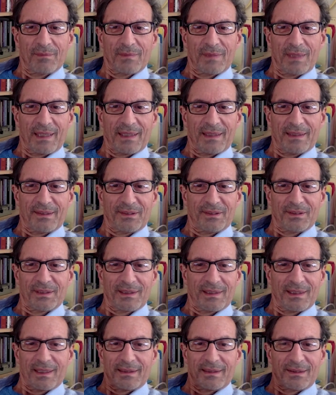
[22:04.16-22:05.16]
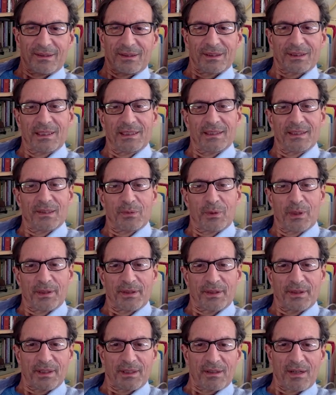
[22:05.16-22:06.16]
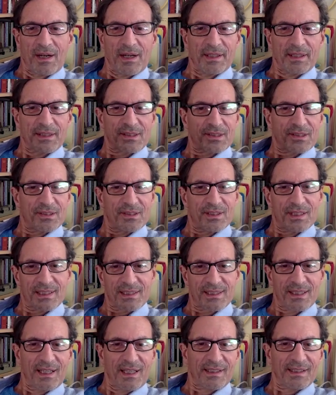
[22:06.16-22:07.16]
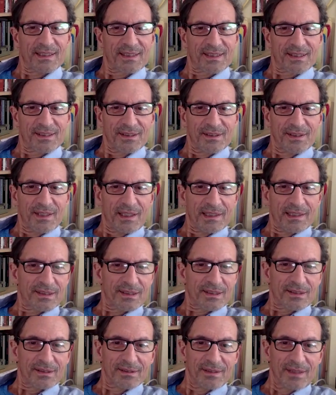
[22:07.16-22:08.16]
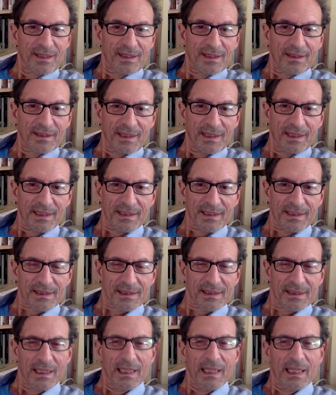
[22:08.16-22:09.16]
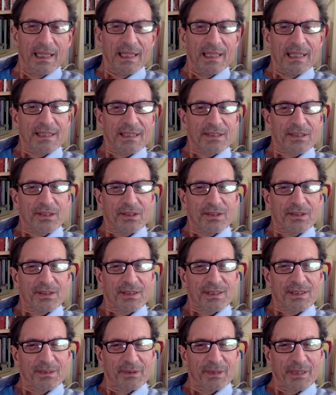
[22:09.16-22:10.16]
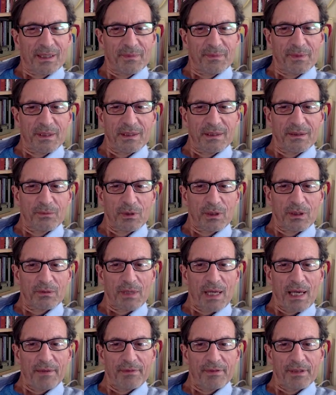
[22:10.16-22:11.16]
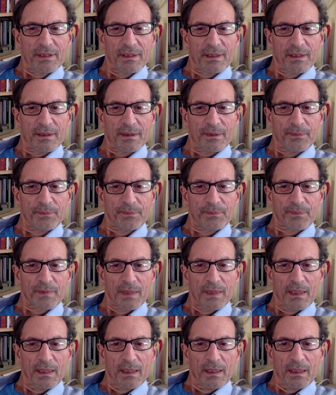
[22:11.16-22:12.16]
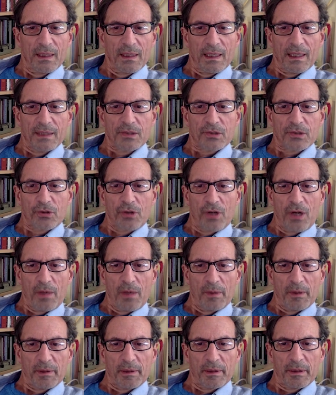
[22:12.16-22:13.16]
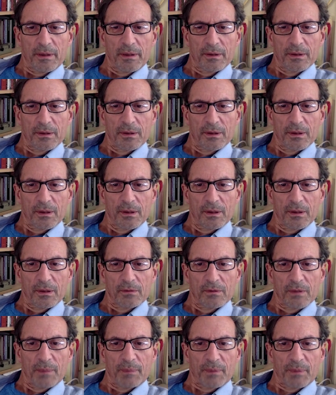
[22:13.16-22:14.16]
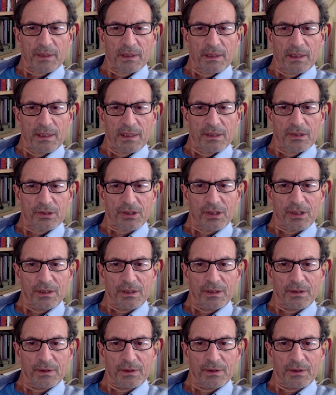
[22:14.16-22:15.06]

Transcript: I don't. Uh, I don't look into whether they're honest or dishonest or nice or not nice. So you see what I mean? We're having a a trauma replication